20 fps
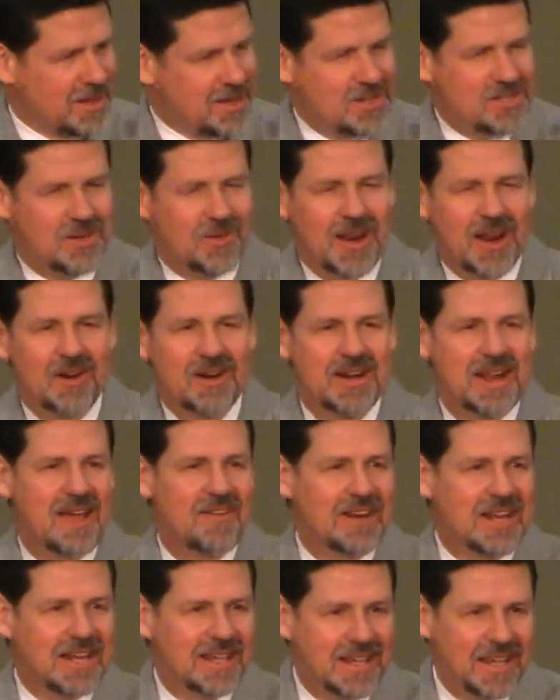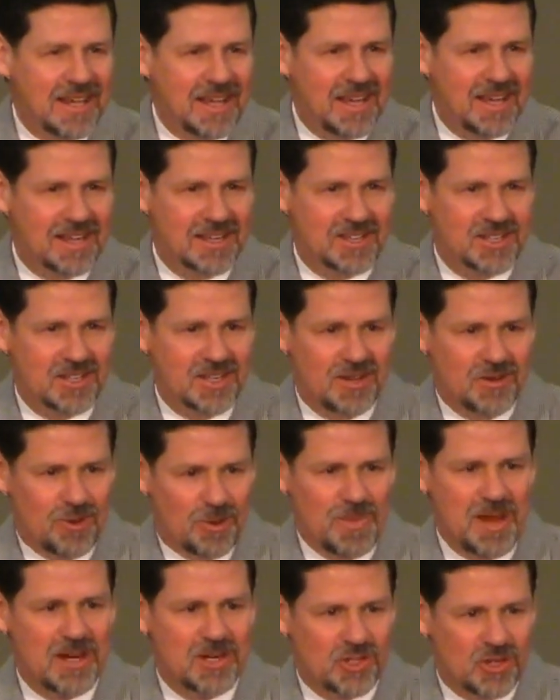You say, well, I don't even have any kids.
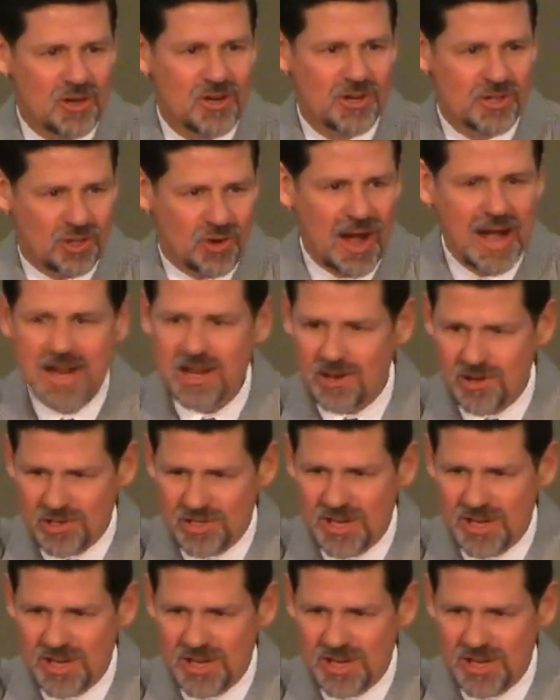Well, make sure you're training